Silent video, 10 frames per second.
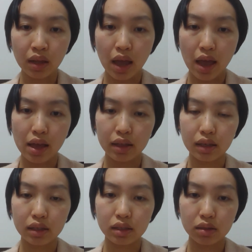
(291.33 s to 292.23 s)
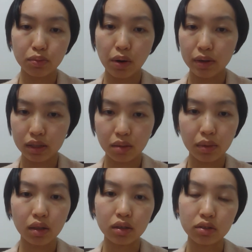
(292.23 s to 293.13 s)
and it's very
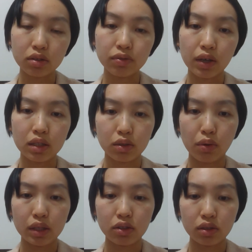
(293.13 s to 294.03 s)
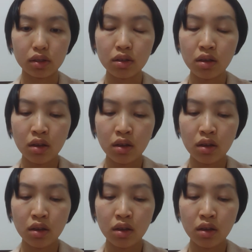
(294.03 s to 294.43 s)
similar to the first question.